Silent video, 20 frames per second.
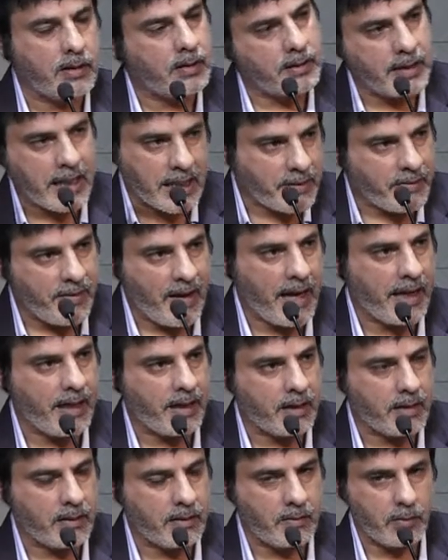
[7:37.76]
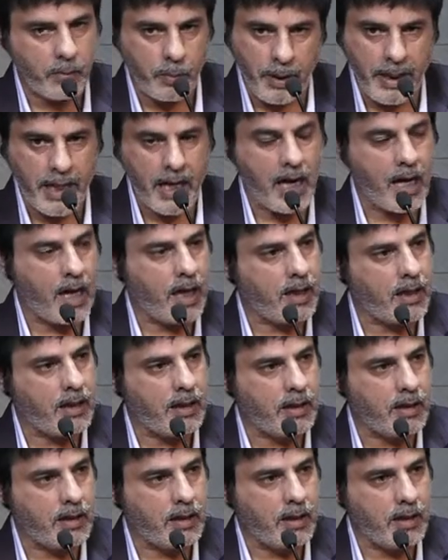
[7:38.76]
That's fine, we are.
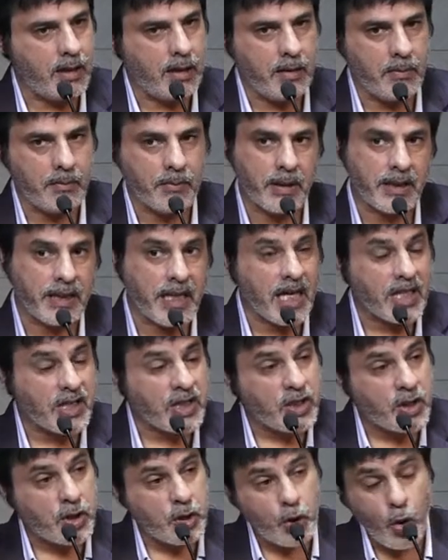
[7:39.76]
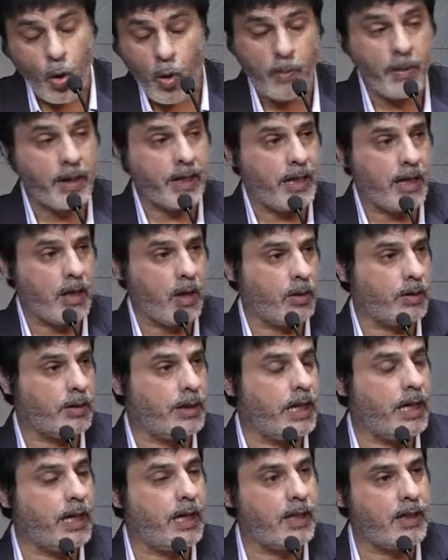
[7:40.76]
But there are so many out
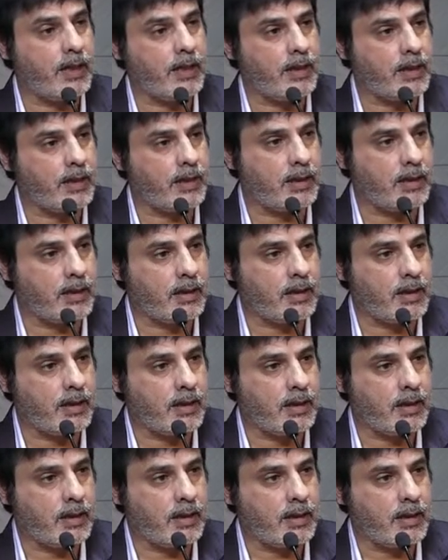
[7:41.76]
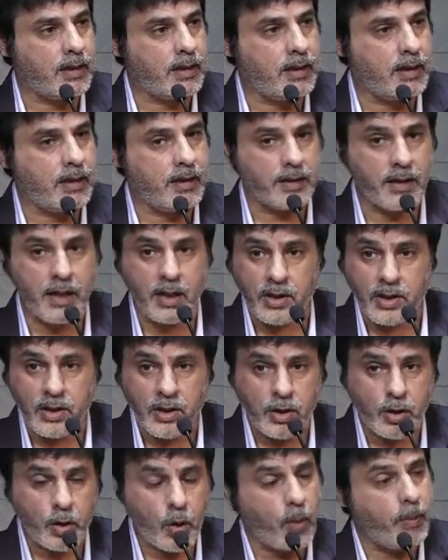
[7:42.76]
there. There are
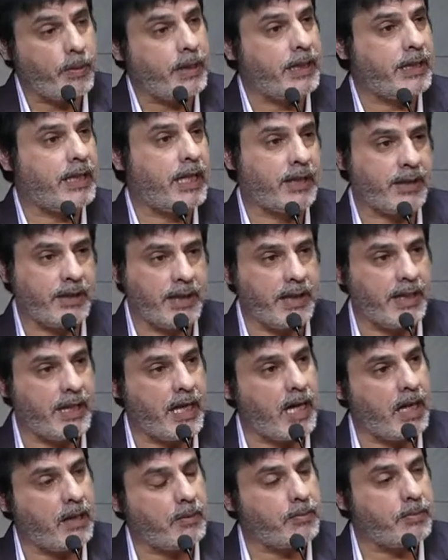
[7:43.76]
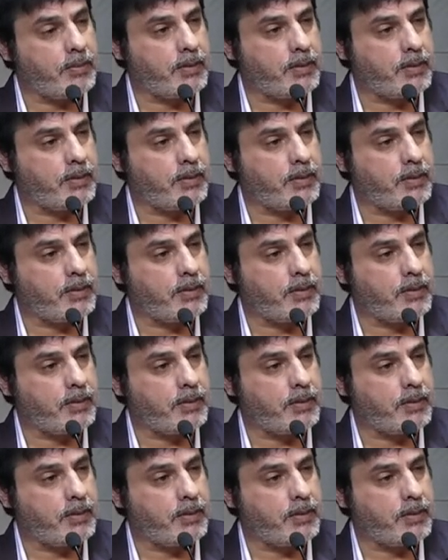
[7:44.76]
so many that need help.